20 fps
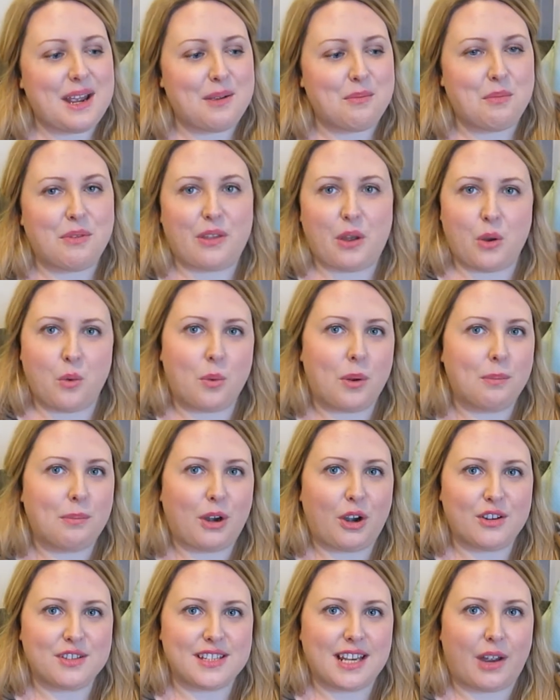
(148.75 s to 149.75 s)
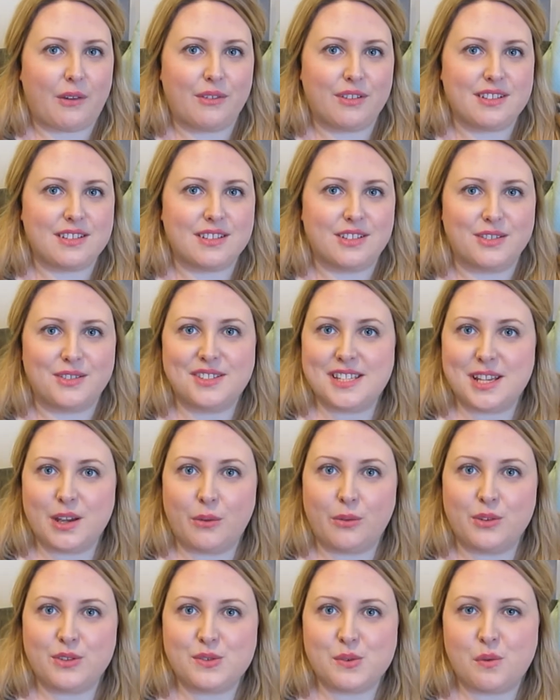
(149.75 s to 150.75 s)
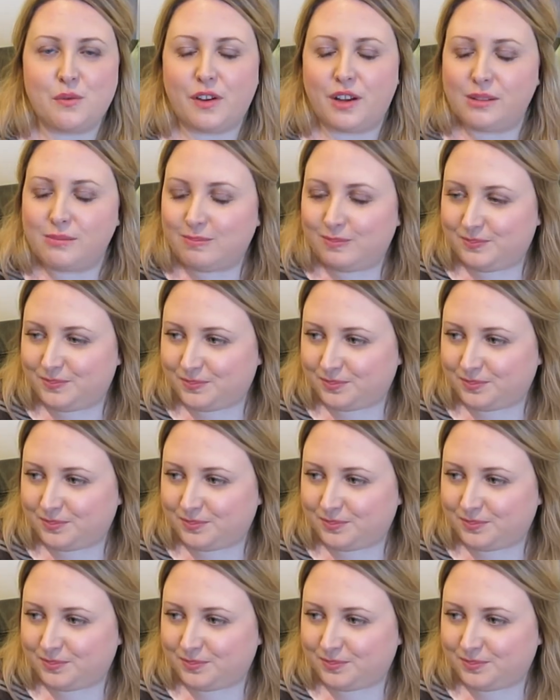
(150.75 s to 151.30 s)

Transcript: without one person having to sit on the sofa.